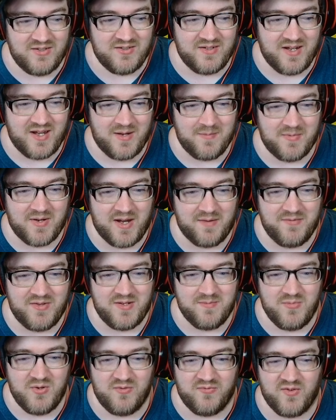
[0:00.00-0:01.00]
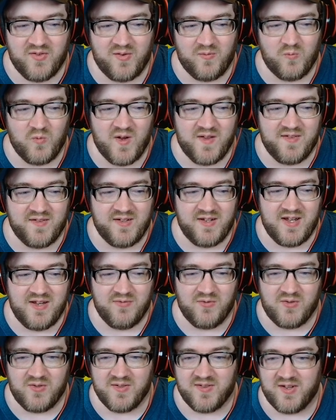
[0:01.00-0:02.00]
I'm kind of in the mood for some Resident
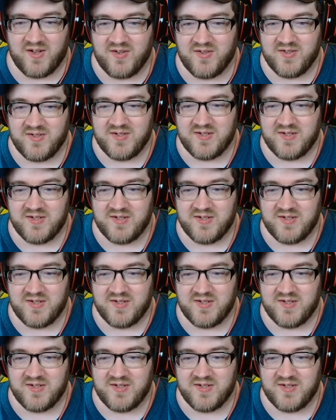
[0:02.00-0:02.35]
Evil, so